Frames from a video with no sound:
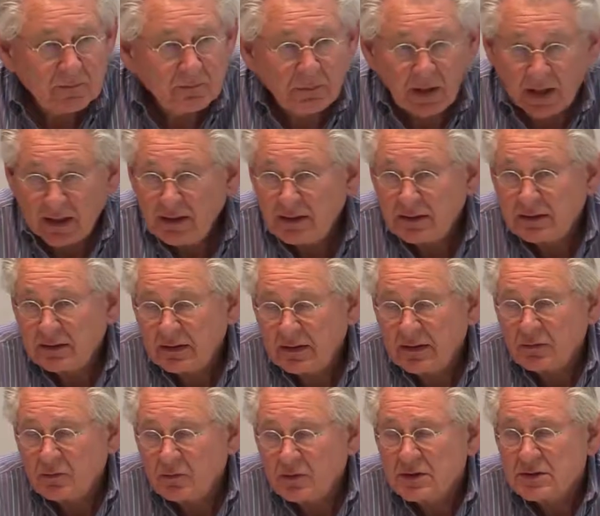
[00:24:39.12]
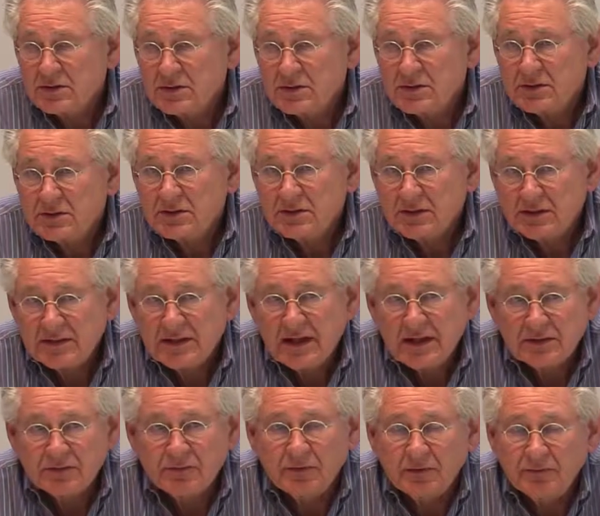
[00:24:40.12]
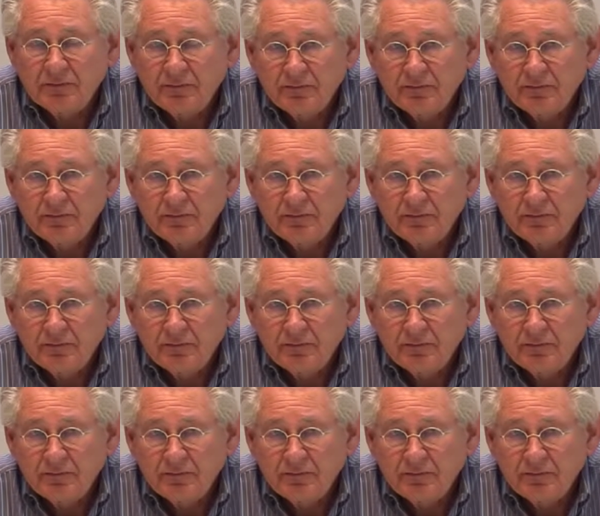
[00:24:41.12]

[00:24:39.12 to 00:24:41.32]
But it was successful.